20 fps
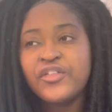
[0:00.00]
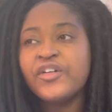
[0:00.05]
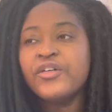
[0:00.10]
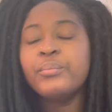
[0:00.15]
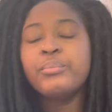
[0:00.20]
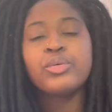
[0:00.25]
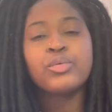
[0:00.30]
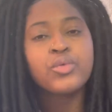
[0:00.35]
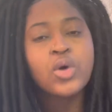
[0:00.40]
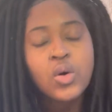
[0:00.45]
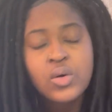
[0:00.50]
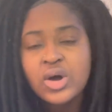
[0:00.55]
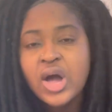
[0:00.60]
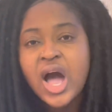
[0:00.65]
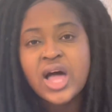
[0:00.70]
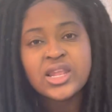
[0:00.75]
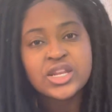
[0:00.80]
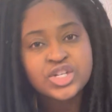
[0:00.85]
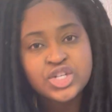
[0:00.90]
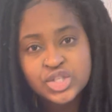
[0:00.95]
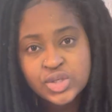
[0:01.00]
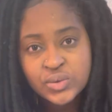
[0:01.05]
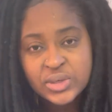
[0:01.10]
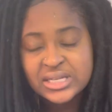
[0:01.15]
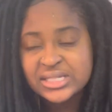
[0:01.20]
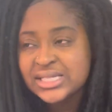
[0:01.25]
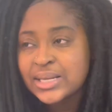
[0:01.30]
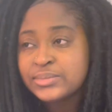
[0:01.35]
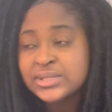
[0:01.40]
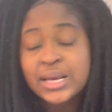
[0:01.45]
a broke college
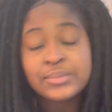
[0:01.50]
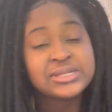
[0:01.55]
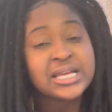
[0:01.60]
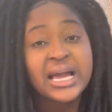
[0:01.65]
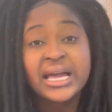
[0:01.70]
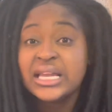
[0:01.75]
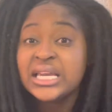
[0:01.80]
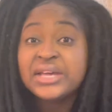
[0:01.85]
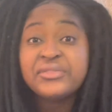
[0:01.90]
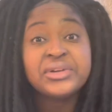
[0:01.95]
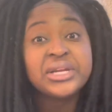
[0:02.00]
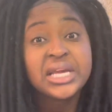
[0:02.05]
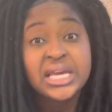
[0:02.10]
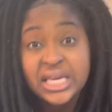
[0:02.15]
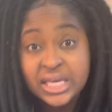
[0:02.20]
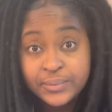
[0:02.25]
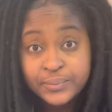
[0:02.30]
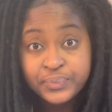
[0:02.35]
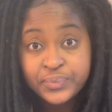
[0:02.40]
student. Sometimes I can even eat.